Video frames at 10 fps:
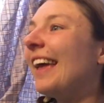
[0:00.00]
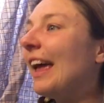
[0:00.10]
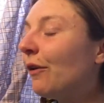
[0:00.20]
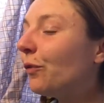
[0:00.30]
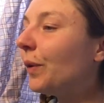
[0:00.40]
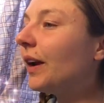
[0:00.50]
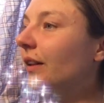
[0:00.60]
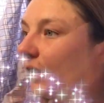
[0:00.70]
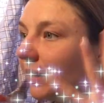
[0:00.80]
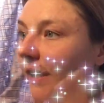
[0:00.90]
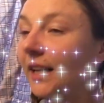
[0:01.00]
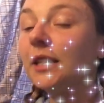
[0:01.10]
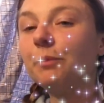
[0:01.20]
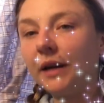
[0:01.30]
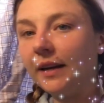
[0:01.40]
If we are looking at the
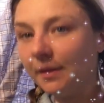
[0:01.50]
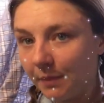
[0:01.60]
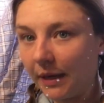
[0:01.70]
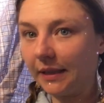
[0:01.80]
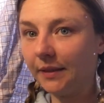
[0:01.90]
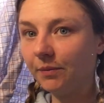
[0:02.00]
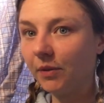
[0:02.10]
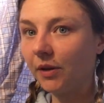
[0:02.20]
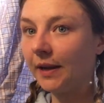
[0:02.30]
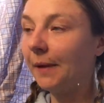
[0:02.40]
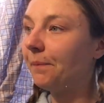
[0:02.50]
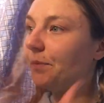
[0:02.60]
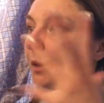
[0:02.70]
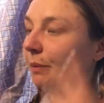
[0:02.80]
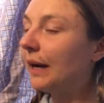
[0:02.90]
brain and the body, okay,
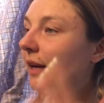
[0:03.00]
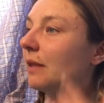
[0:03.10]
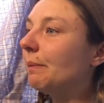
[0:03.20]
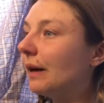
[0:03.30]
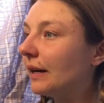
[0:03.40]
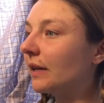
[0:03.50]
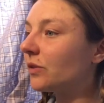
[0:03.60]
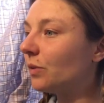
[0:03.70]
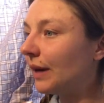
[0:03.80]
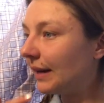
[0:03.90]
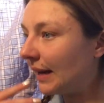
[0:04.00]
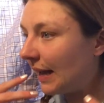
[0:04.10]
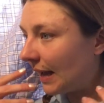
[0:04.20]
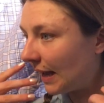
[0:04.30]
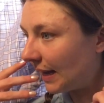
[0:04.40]
the brain and the body is what
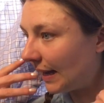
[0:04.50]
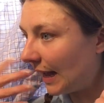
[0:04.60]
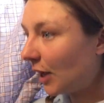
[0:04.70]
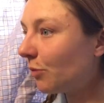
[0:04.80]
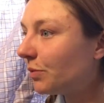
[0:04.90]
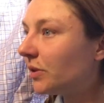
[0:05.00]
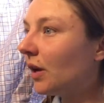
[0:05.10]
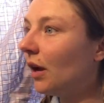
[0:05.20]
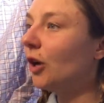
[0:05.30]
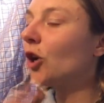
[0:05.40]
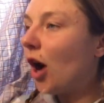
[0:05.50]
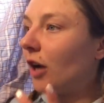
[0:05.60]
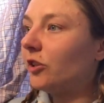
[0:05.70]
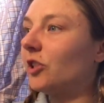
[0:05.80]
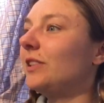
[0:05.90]
helps
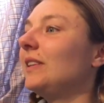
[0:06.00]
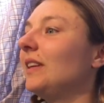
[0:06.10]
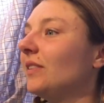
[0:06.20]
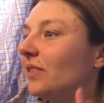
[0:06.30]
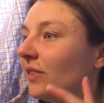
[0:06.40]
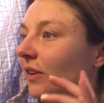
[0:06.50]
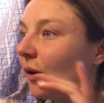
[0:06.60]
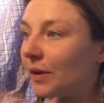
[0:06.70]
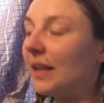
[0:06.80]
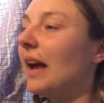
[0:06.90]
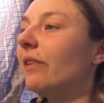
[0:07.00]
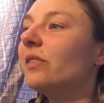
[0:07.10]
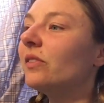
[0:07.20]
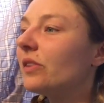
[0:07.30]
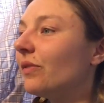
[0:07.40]
consciousness, or the
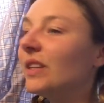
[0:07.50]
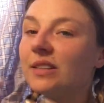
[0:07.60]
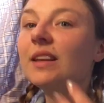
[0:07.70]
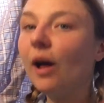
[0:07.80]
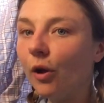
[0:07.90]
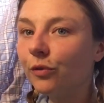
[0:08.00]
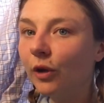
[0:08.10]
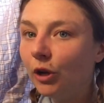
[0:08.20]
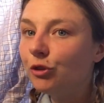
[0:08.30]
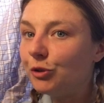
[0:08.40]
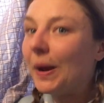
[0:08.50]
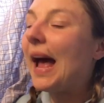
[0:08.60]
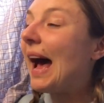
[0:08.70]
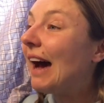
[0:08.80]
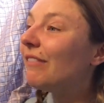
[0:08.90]
essence of the self, to
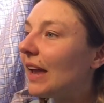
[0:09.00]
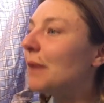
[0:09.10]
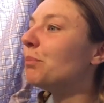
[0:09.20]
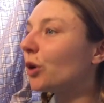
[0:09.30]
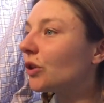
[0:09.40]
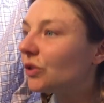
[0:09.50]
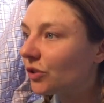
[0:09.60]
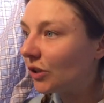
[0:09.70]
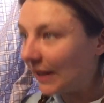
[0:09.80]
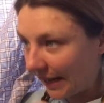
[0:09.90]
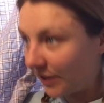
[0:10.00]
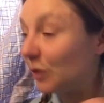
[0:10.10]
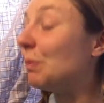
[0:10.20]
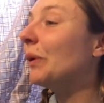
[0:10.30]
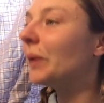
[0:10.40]
have a personal
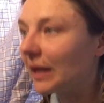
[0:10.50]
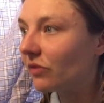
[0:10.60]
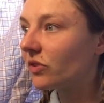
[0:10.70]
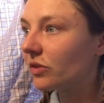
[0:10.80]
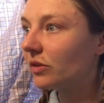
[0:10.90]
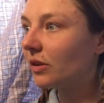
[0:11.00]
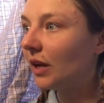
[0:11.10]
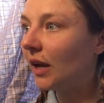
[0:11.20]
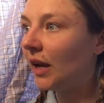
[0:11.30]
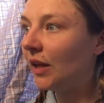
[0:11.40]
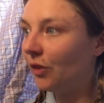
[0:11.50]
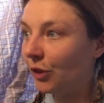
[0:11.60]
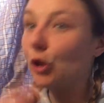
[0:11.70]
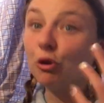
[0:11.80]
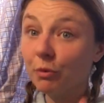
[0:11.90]
experience in the
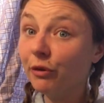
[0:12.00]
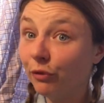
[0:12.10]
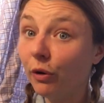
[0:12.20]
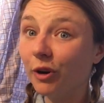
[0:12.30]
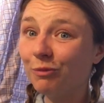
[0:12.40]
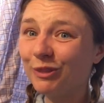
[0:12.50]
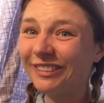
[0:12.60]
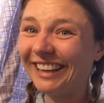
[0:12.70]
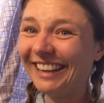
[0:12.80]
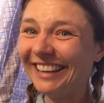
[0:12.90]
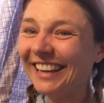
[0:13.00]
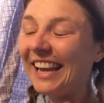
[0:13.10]
human form, right?